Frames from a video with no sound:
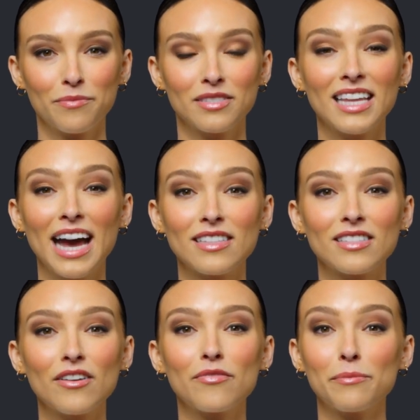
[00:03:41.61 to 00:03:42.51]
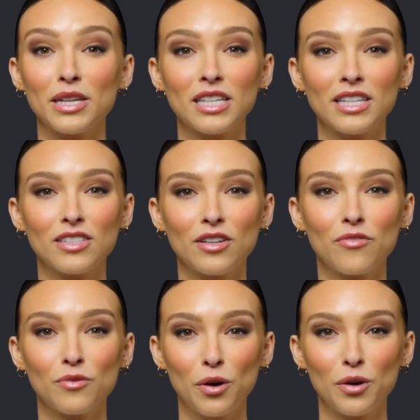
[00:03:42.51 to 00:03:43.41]
Tens of millions
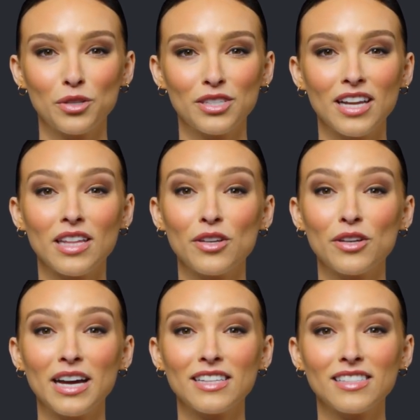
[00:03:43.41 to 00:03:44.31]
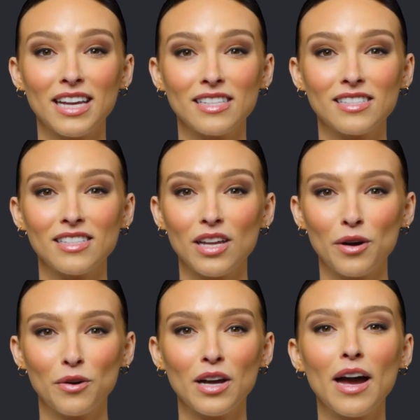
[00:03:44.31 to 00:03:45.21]
of roles in the United States
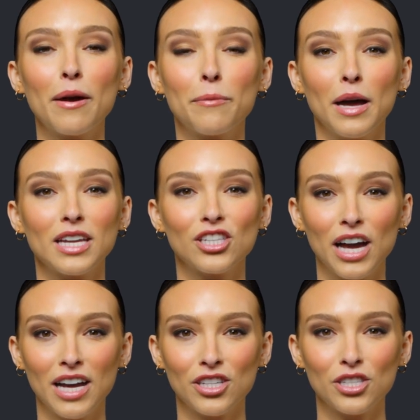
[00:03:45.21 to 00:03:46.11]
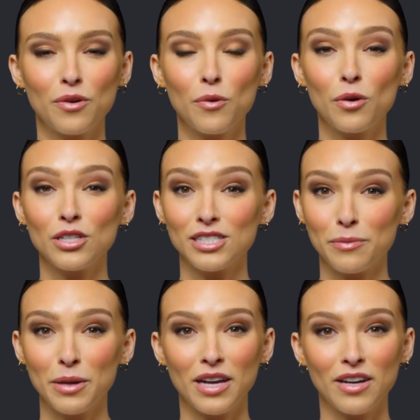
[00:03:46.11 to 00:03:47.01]
alone might change or
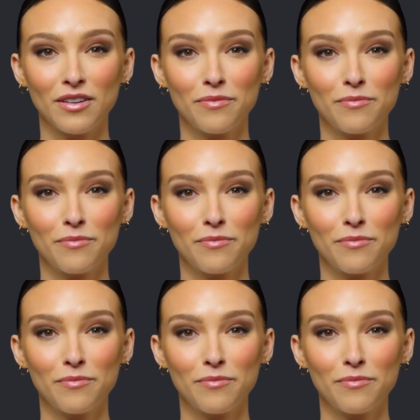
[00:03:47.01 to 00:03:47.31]
disappear.